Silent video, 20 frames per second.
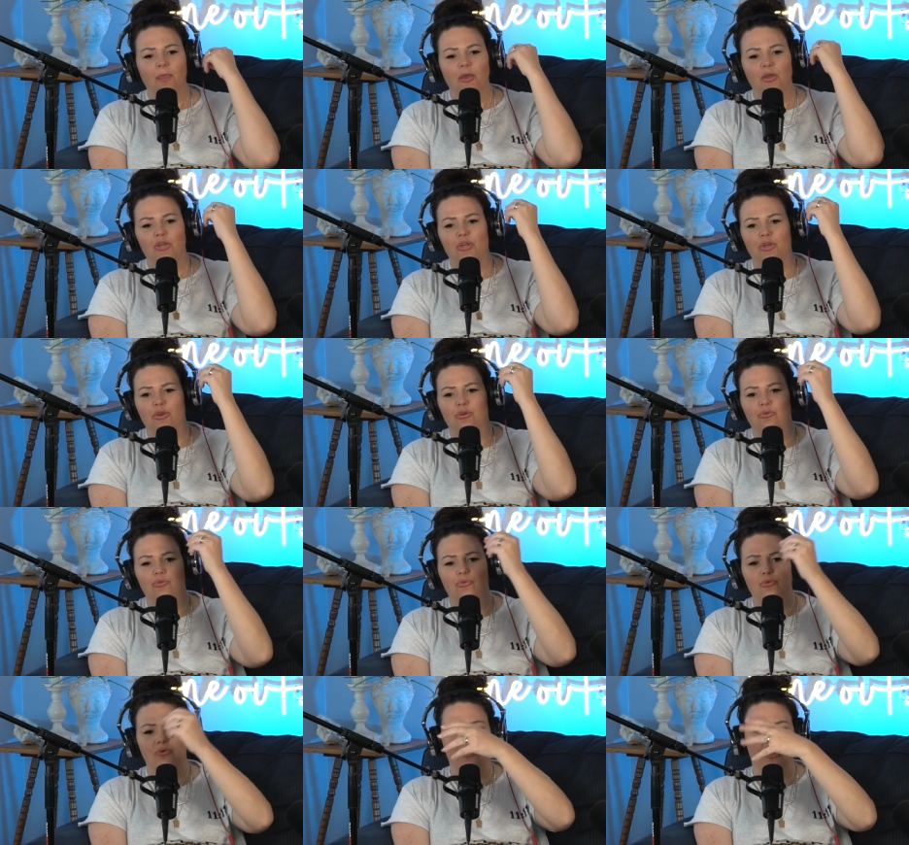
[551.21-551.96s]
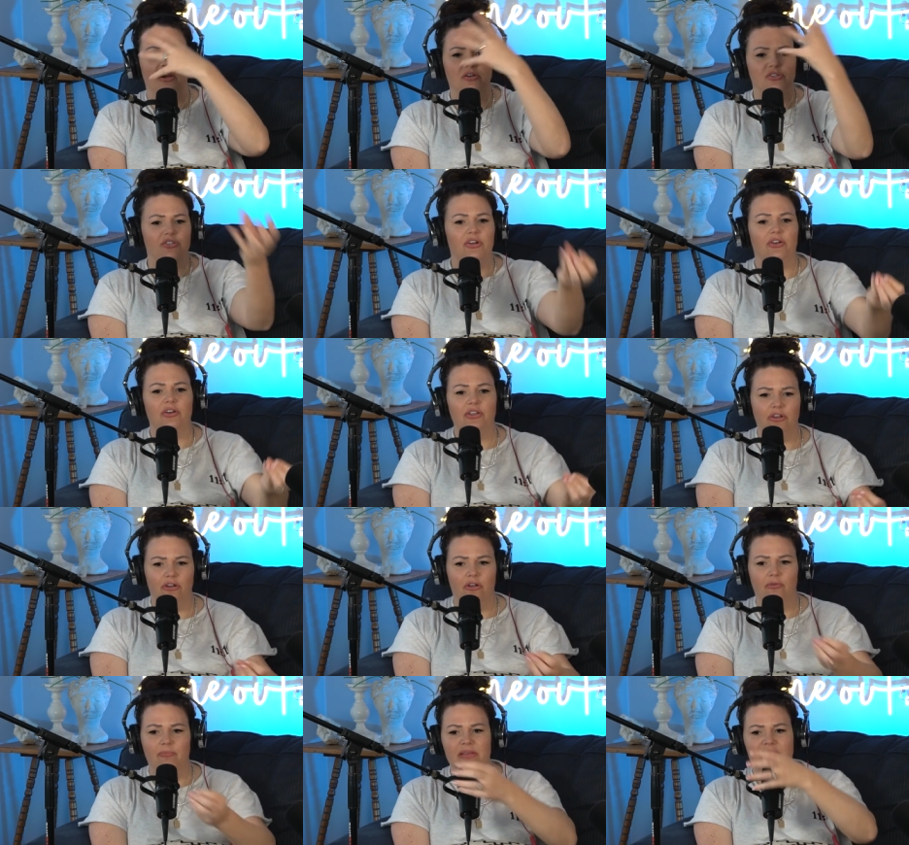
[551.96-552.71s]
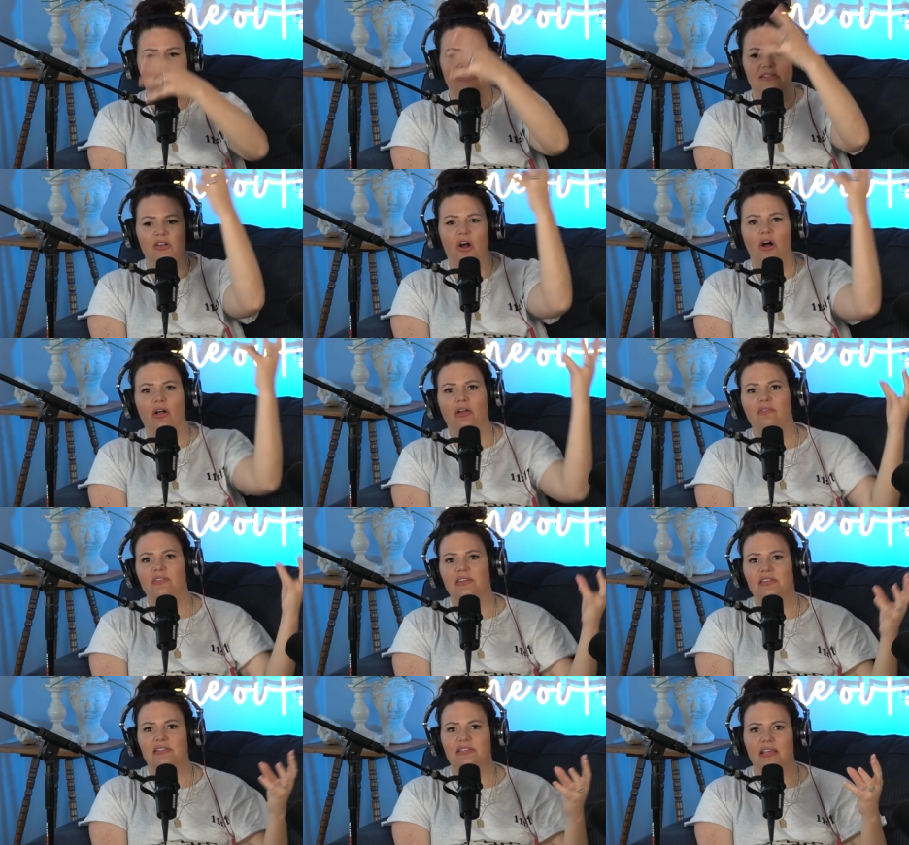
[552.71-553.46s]
you are starting your own business, all
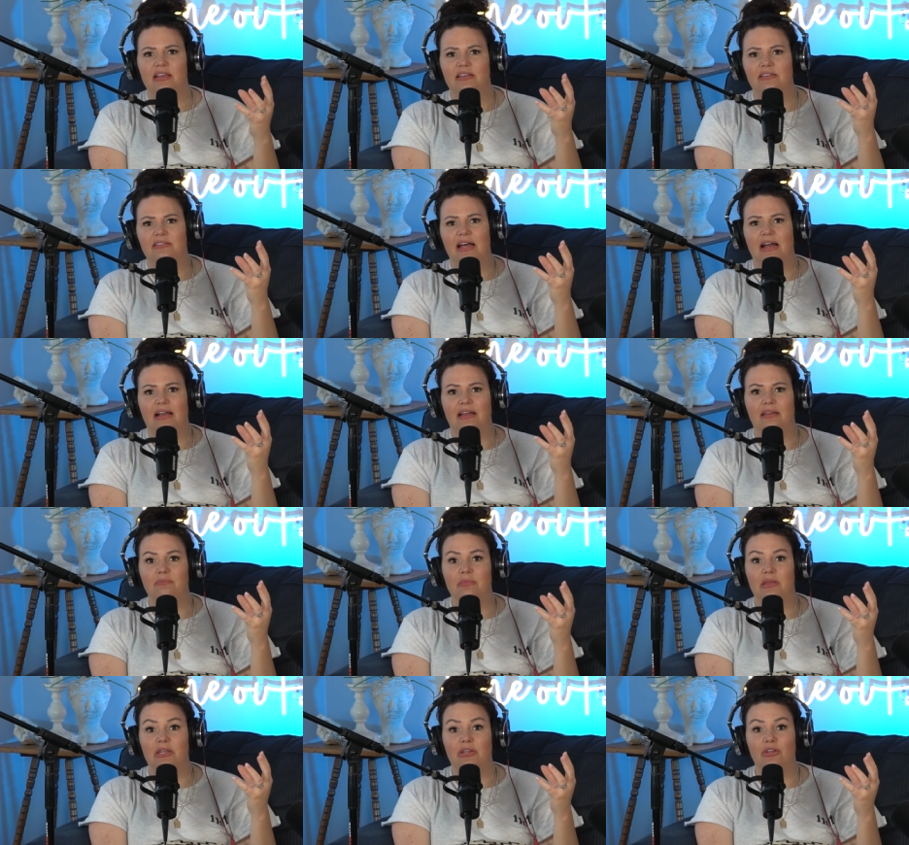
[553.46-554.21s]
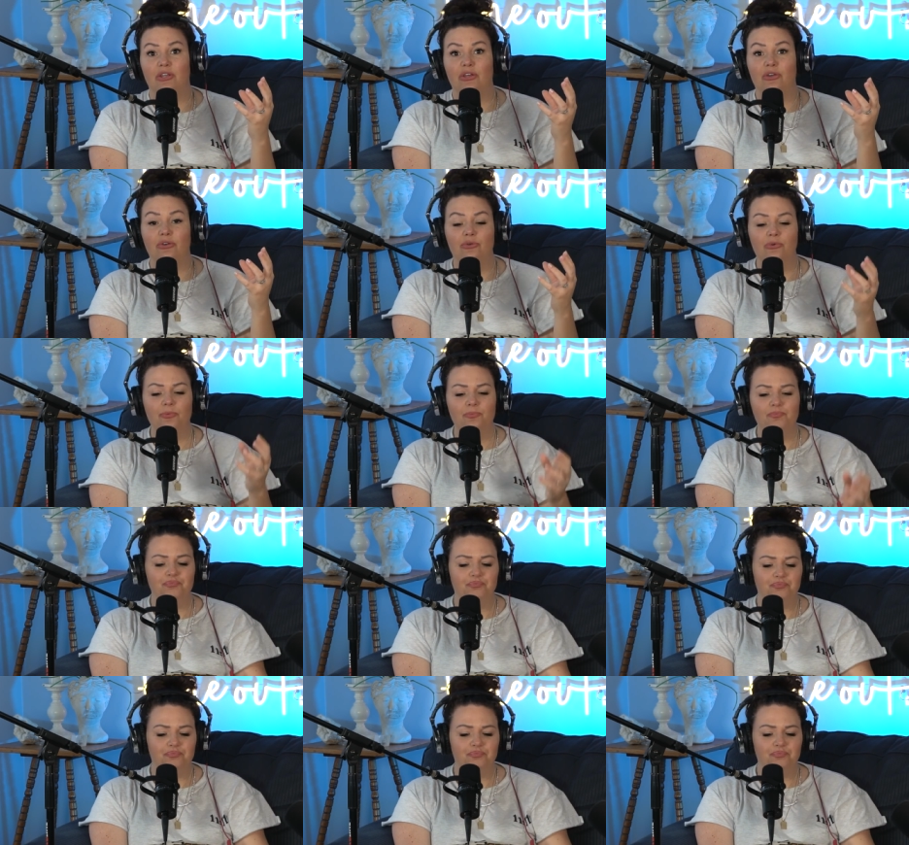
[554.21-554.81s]
of these things that can be new